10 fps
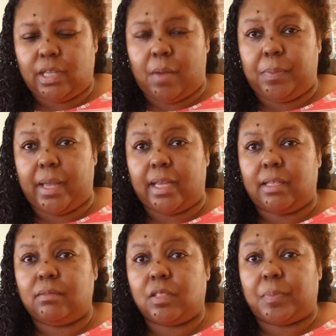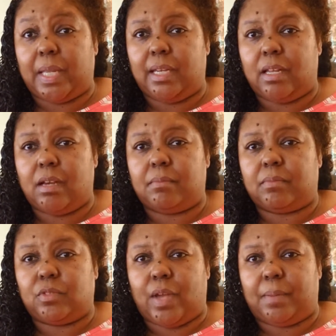I'll speed it up
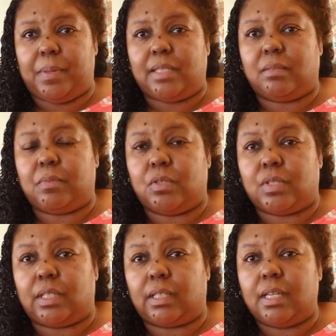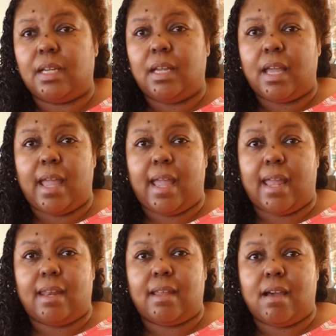and try to play some music,
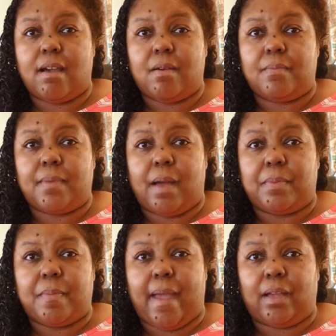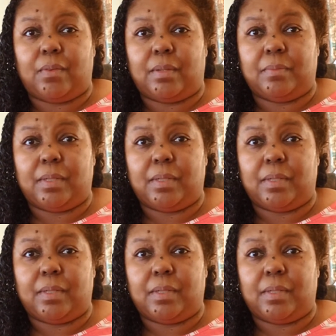and I'll be back when I'm